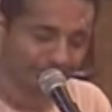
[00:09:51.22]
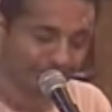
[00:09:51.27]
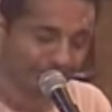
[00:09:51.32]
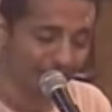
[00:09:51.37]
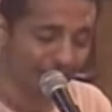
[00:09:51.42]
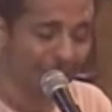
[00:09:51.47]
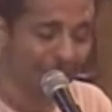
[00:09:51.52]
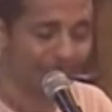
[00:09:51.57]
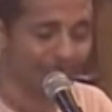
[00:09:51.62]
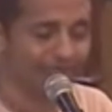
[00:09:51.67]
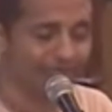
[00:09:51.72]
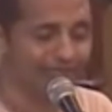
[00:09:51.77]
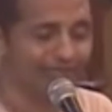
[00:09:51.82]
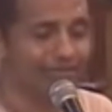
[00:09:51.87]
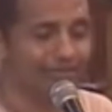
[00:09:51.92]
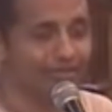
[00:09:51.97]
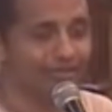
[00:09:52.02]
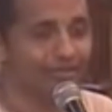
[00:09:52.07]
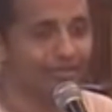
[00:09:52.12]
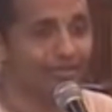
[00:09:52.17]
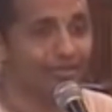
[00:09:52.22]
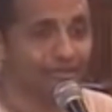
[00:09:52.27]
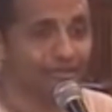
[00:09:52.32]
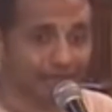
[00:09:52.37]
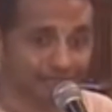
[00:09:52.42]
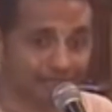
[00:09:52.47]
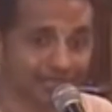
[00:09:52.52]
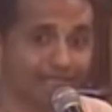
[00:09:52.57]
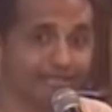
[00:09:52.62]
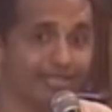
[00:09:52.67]
Actually, when
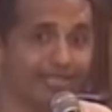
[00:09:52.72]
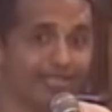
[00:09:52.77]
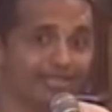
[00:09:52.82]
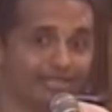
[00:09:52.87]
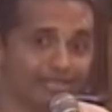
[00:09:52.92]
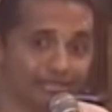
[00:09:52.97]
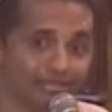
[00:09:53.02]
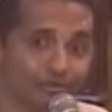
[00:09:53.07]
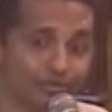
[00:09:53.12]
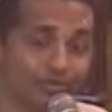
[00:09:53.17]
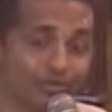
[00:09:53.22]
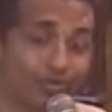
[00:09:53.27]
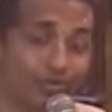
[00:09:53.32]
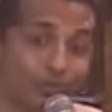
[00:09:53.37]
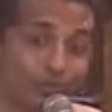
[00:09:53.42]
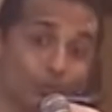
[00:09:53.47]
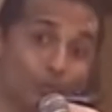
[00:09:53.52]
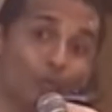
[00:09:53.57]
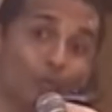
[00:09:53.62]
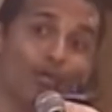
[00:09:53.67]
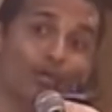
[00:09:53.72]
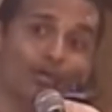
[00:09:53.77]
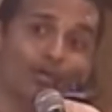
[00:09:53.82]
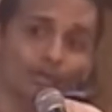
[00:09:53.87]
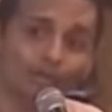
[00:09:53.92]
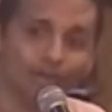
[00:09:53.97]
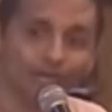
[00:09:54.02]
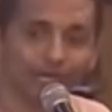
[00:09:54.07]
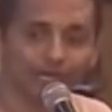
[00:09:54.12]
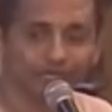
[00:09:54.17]
he says this word, Rupa
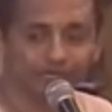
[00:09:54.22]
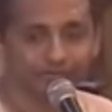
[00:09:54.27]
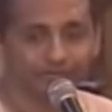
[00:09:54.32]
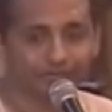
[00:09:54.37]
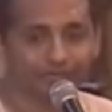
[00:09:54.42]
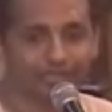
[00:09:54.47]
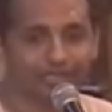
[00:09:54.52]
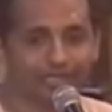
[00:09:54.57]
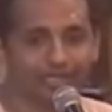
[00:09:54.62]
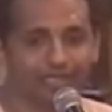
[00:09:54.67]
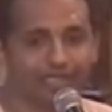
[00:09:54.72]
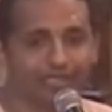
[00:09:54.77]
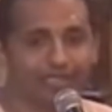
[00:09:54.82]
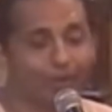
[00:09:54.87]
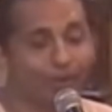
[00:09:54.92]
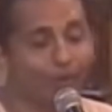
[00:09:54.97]
Raghunatha Pade